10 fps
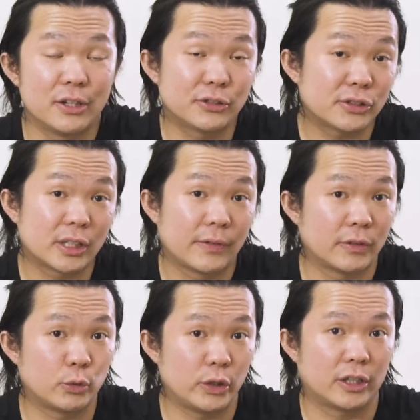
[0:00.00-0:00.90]
also serve over
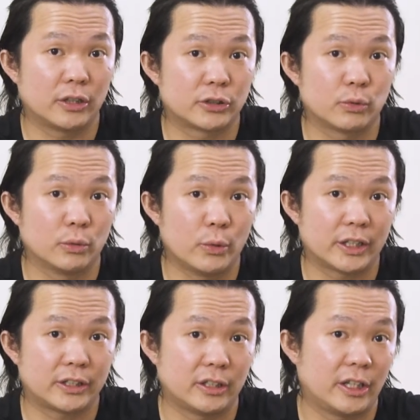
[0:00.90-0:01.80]
20 countries
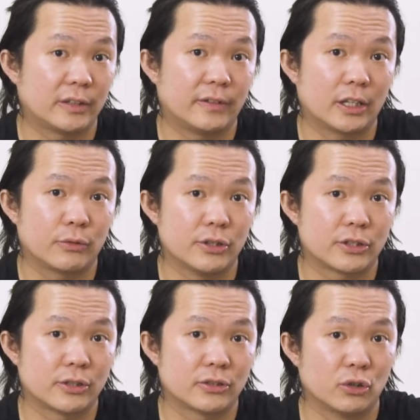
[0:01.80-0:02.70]
worldwide in their native
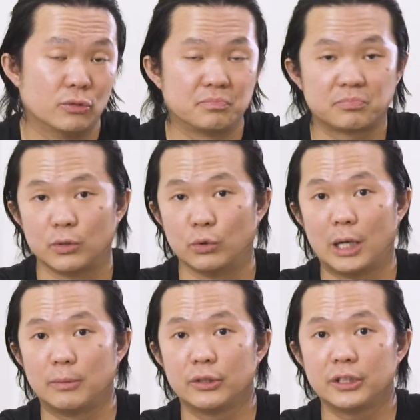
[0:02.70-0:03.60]
language, so no
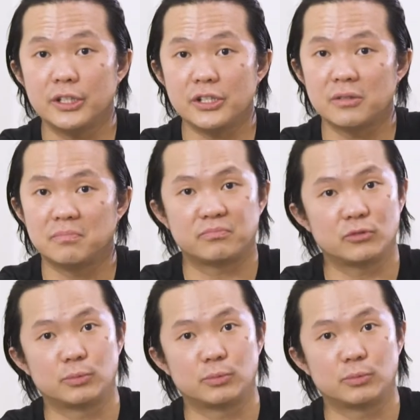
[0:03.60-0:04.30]
Habbo English? No